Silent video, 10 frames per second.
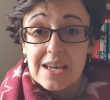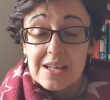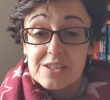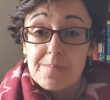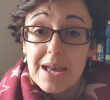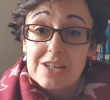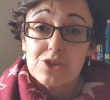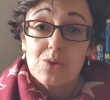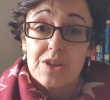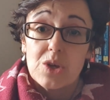So make
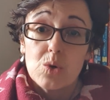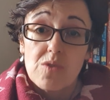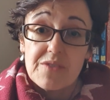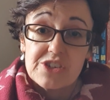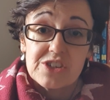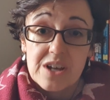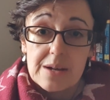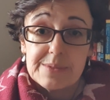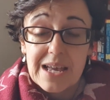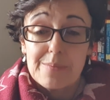sure that your revision
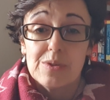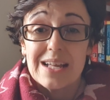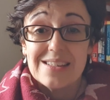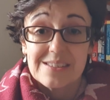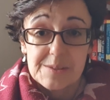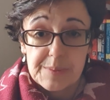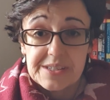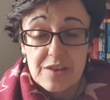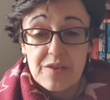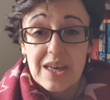timetable is
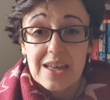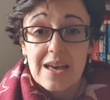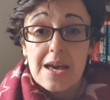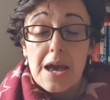specific.